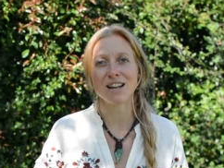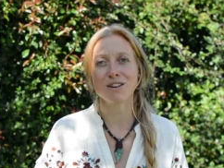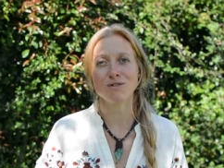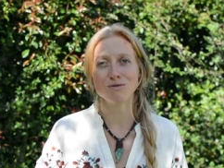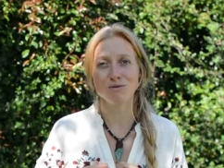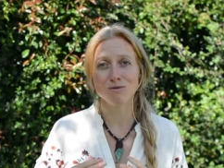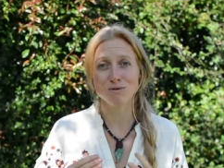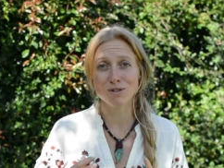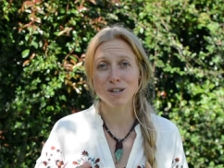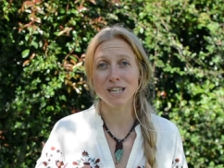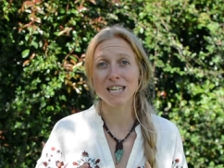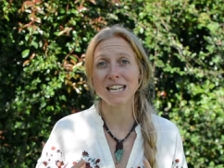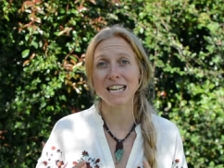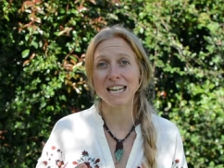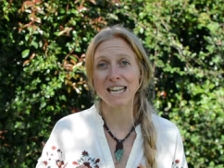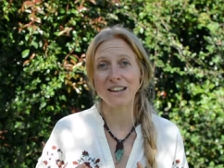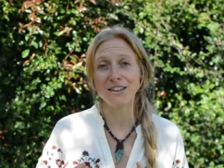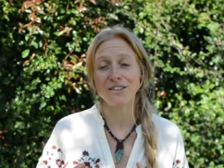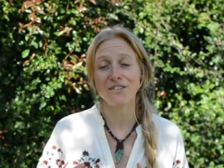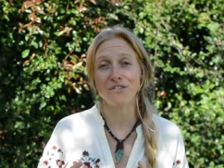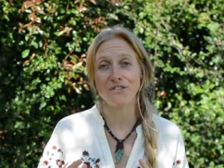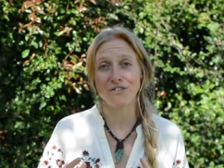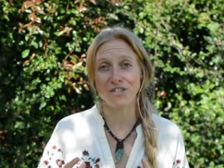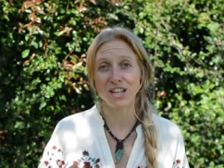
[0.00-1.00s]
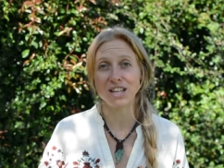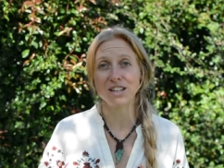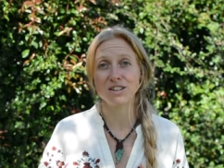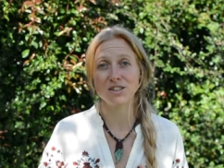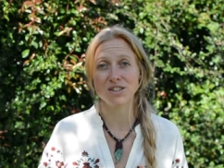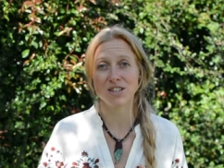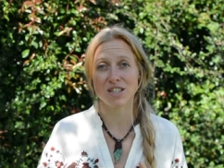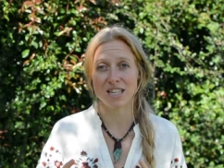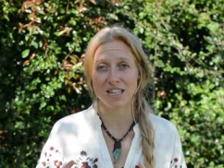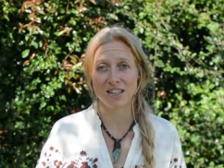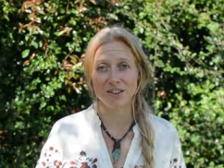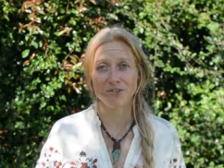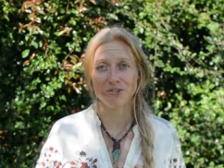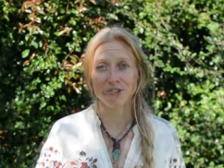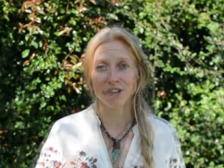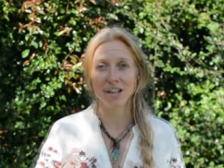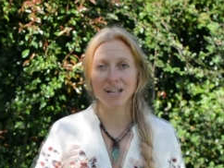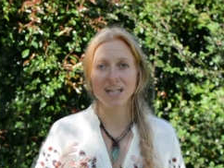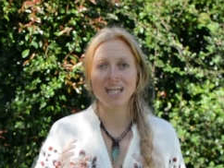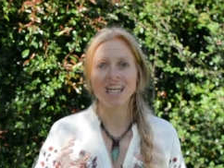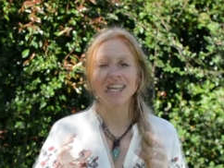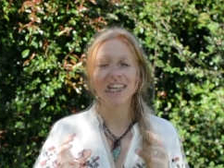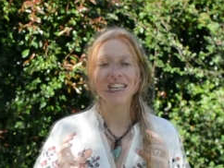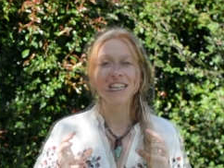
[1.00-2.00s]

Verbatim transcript: and really feels the difference.